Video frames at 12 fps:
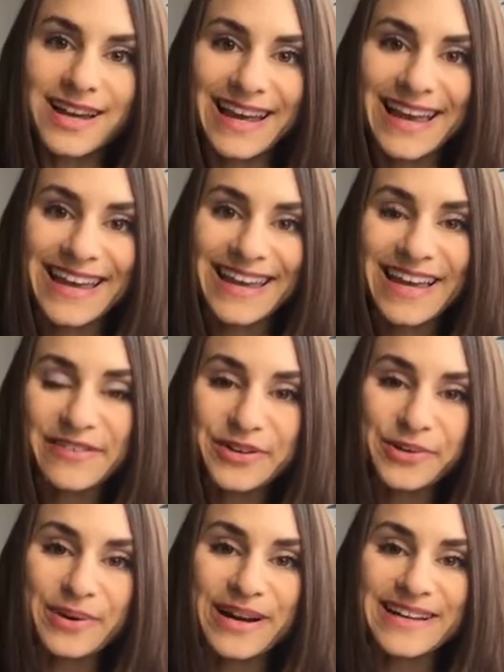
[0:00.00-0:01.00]
Hey
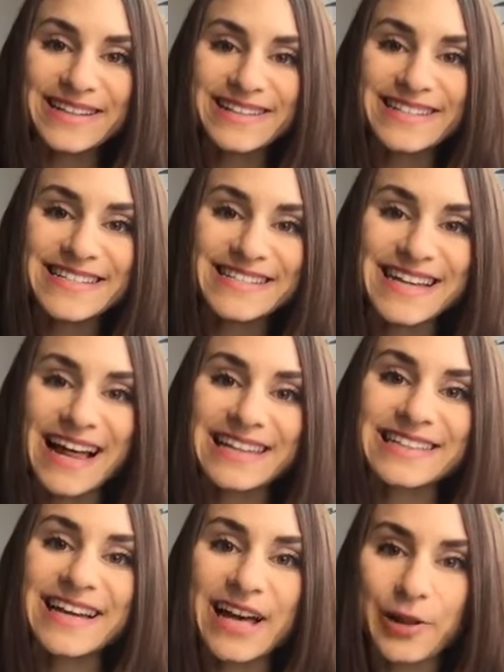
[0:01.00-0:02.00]
everyone, this is
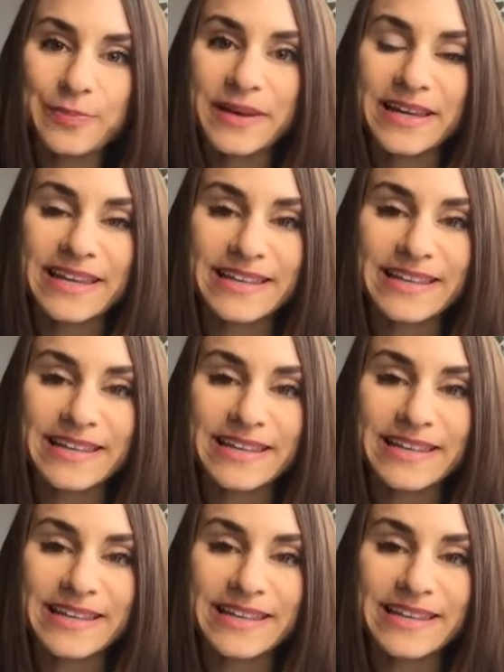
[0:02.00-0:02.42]
Dahlia helping